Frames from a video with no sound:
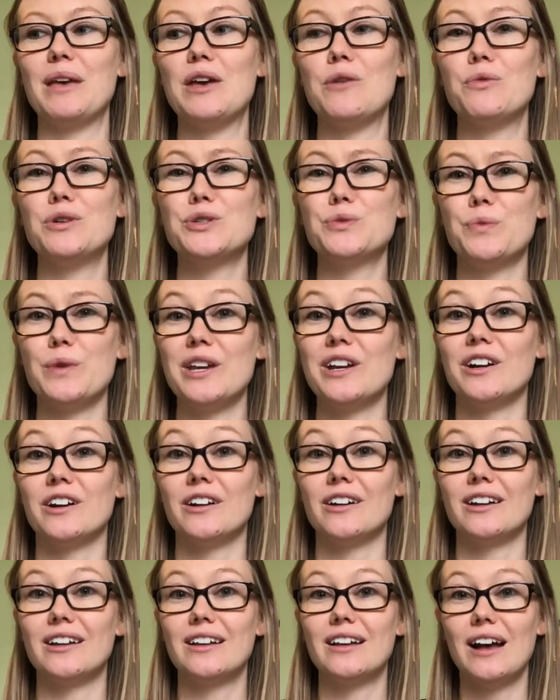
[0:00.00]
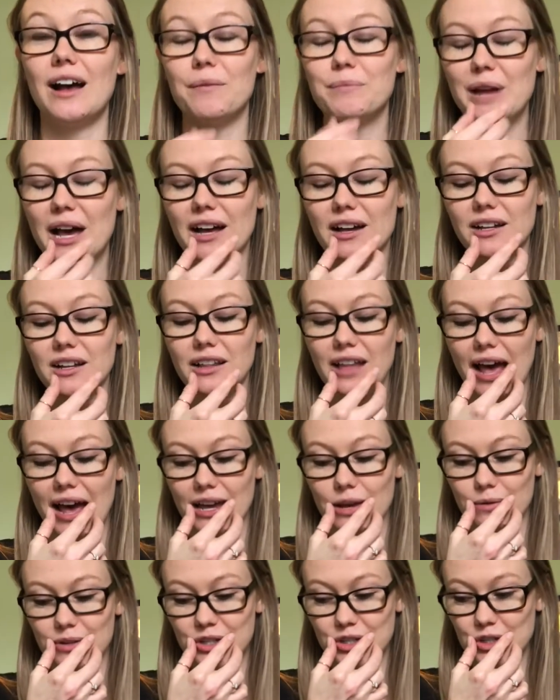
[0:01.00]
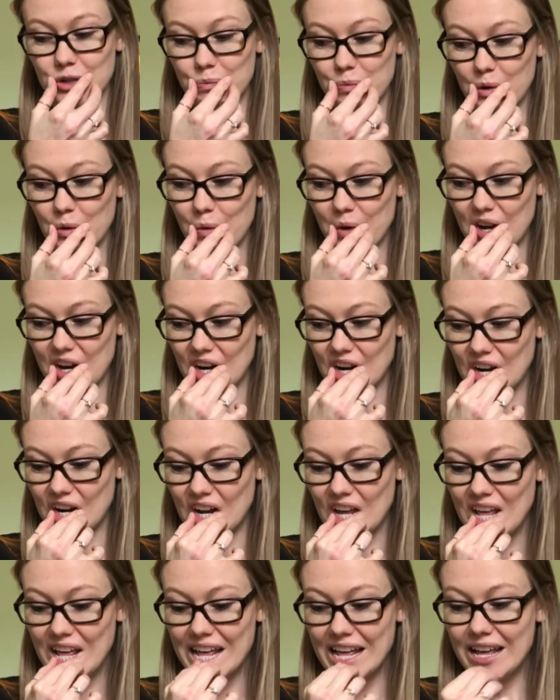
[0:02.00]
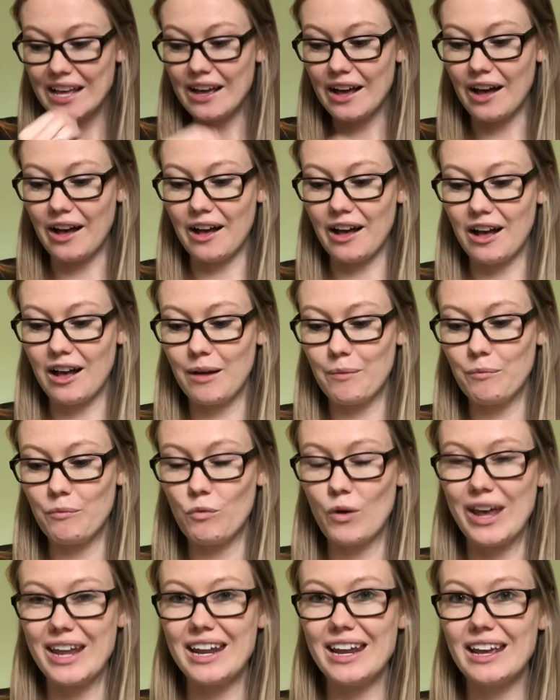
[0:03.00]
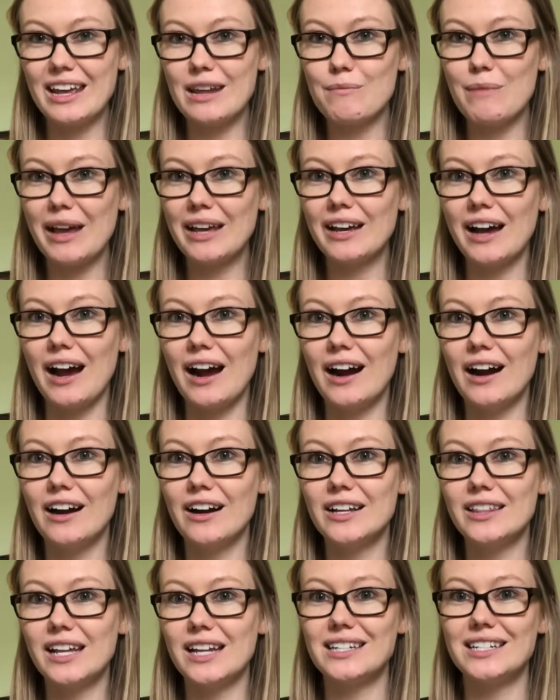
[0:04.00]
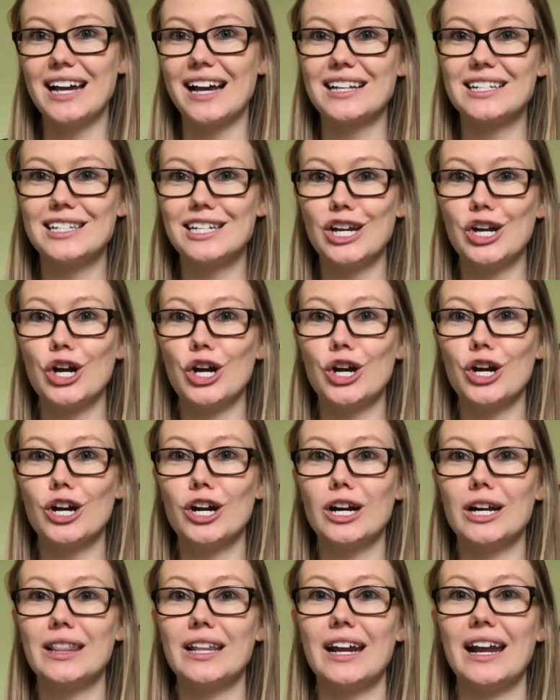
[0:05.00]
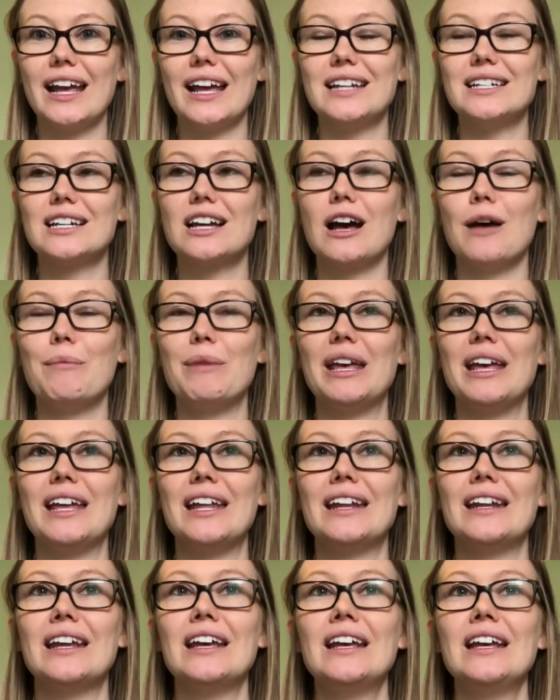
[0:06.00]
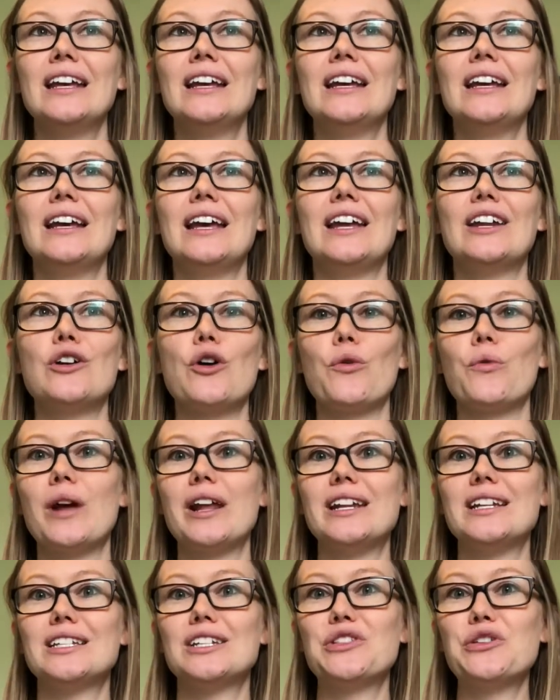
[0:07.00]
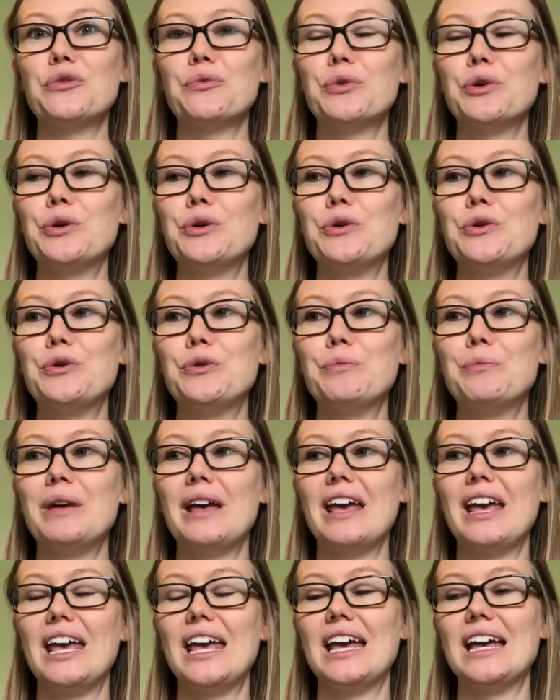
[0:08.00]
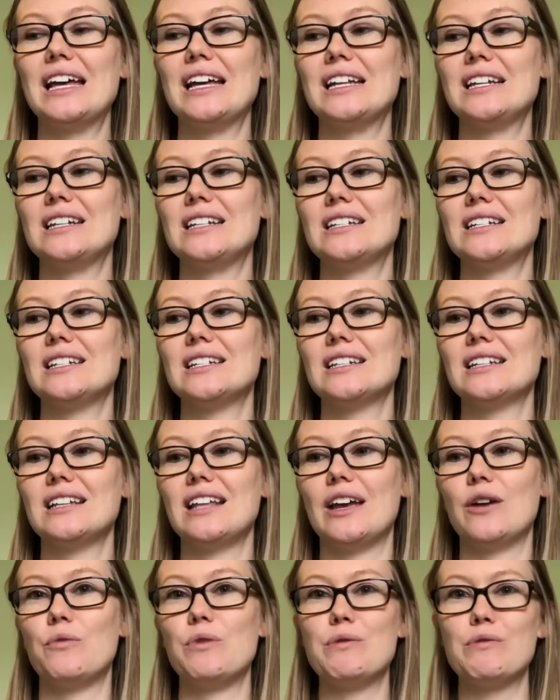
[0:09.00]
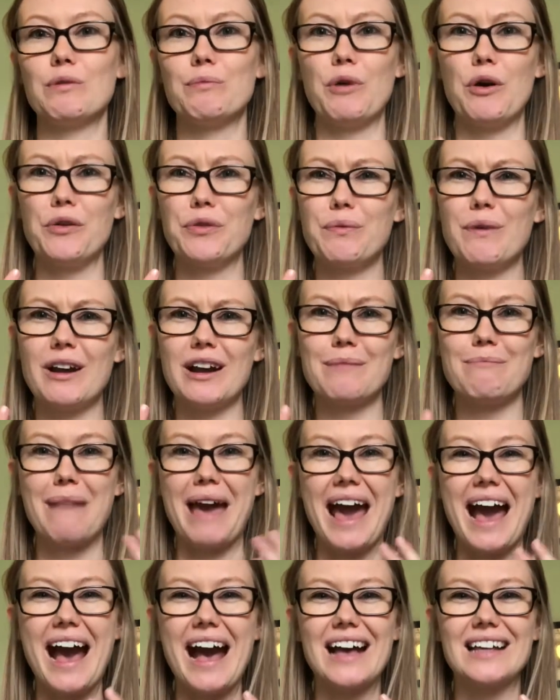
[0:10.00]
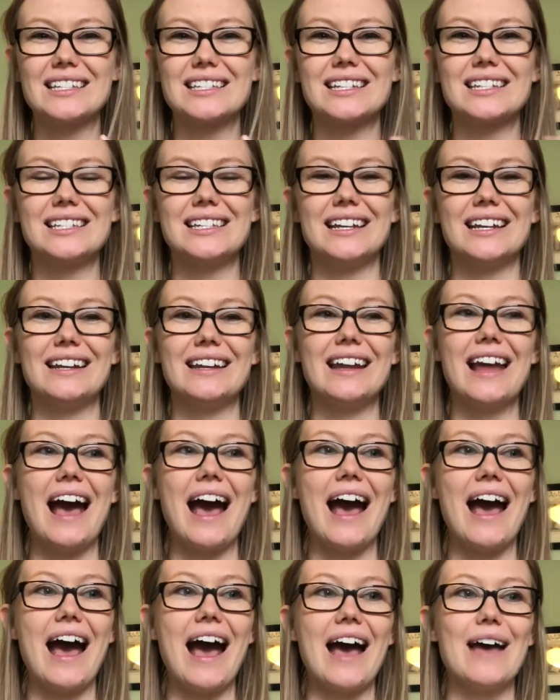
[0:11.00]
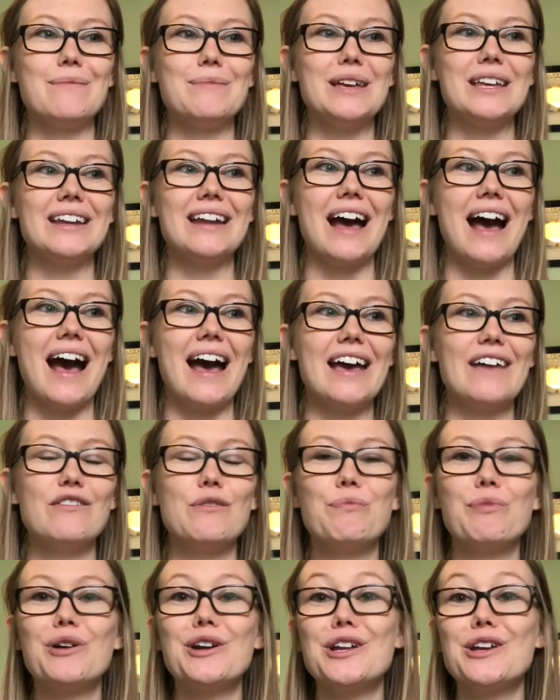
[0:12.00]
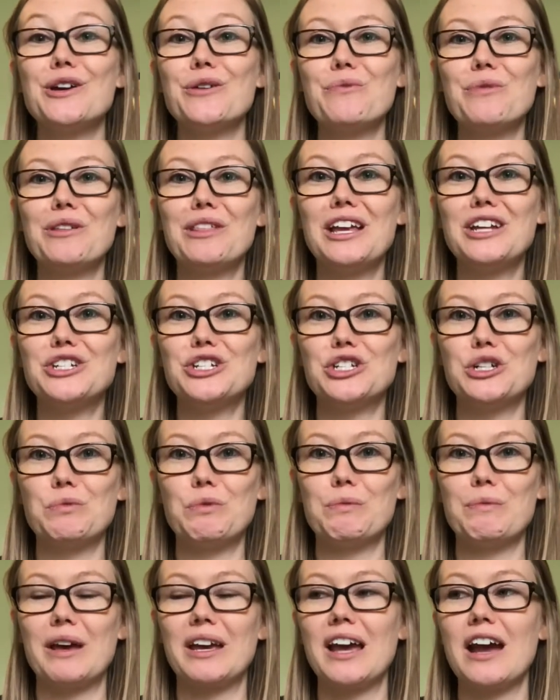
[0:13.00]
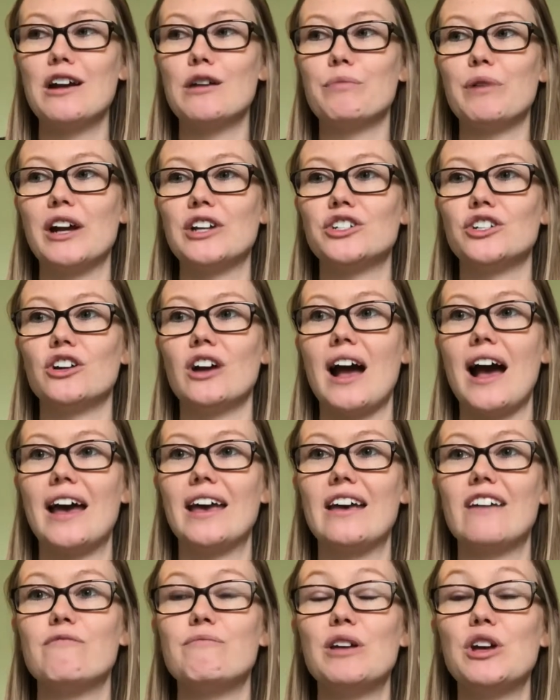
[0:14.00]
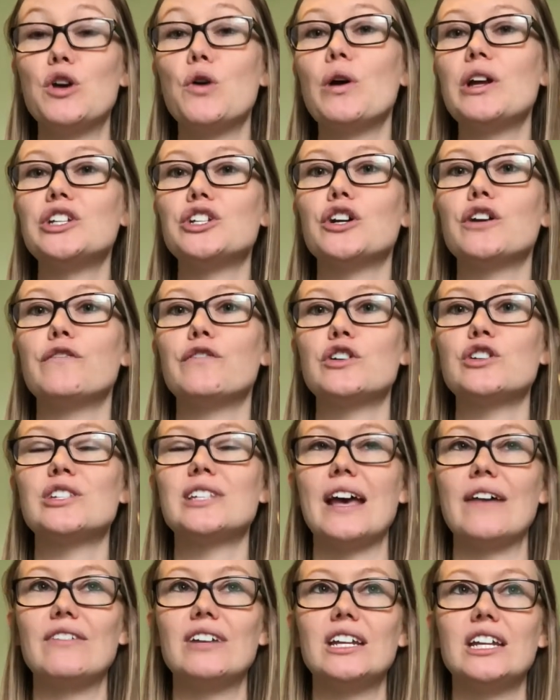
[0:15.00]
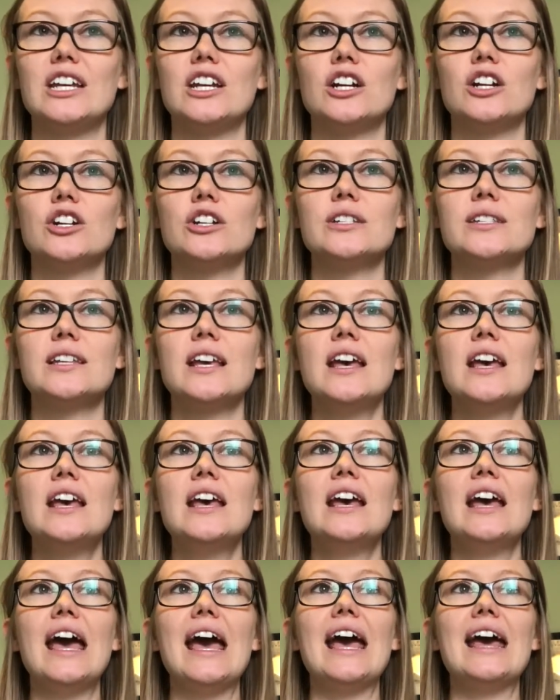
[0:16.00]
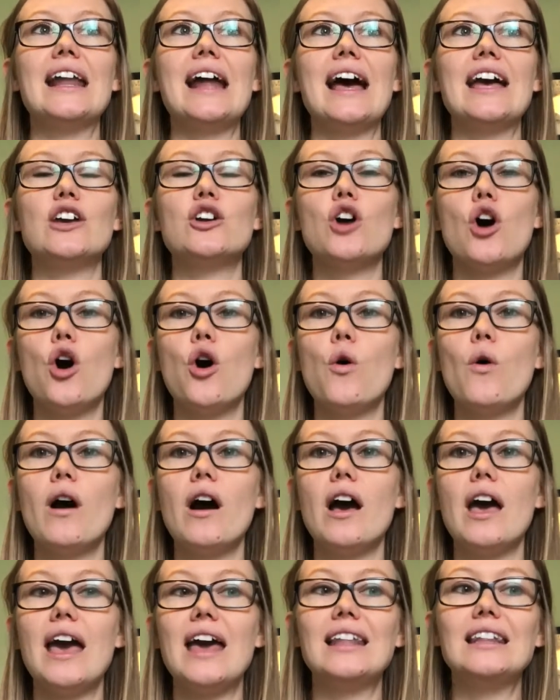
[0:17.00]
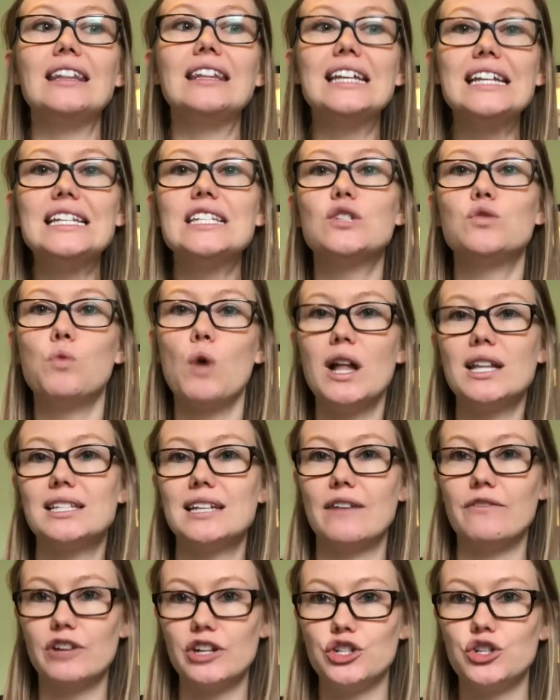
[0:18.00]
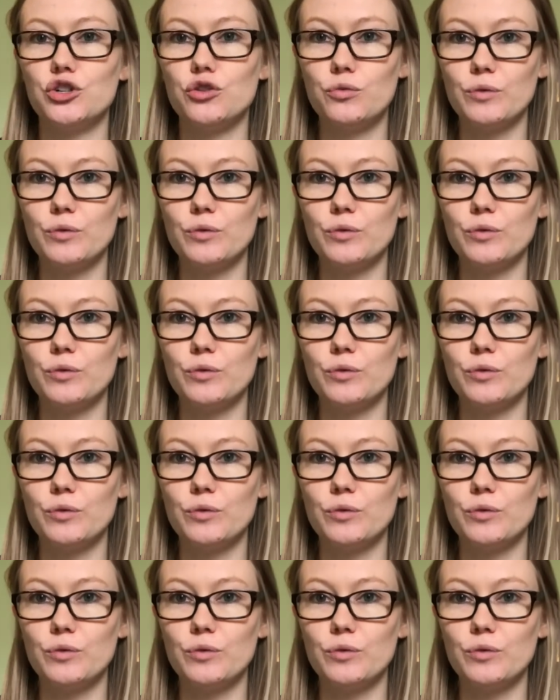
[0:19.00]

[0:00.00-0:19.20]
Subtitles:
It was weird. I'm not gonna lie. It was super weird. Waiting in my car and then texting her, and then I had to come in and go right into the room, and like we were both wearing masks. And I mean, I have a pretty good relationship with my chiropractor. I have been going to her for 7 years, and I go at least once every 2